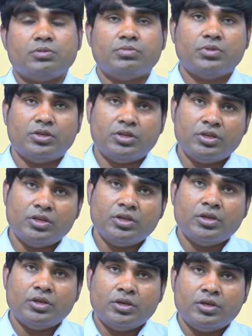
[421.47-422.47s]
can be
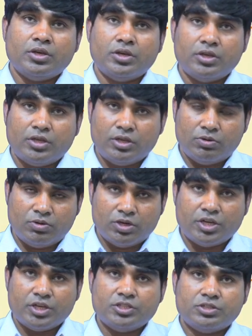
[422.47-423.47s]

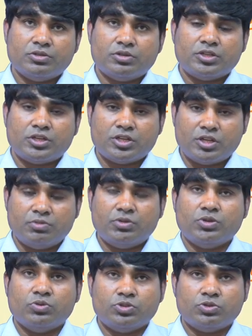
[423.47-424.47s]
utilized or that can be
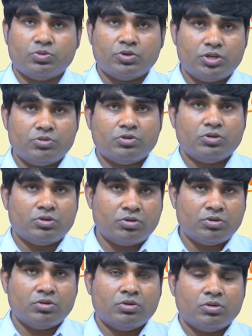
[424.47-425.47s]
used for
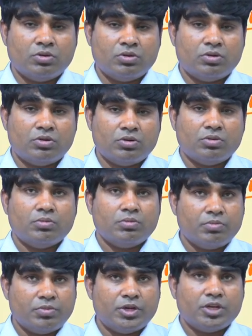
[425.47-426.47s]

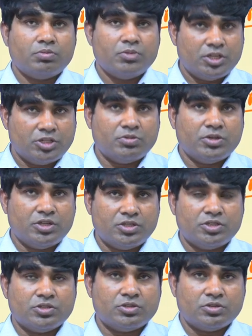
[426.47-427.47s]
better management
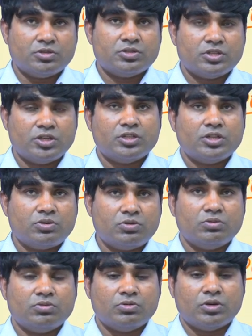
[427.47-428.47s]
decisions, and
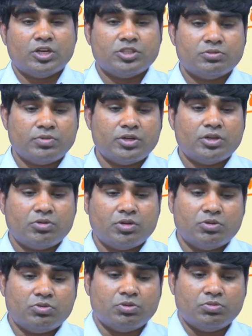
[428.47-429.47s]
that too as per our
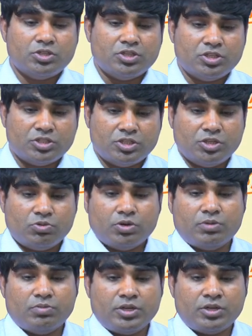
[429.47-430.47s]
business
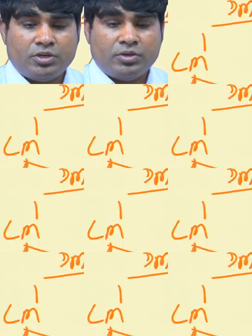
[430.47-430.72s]
requirement.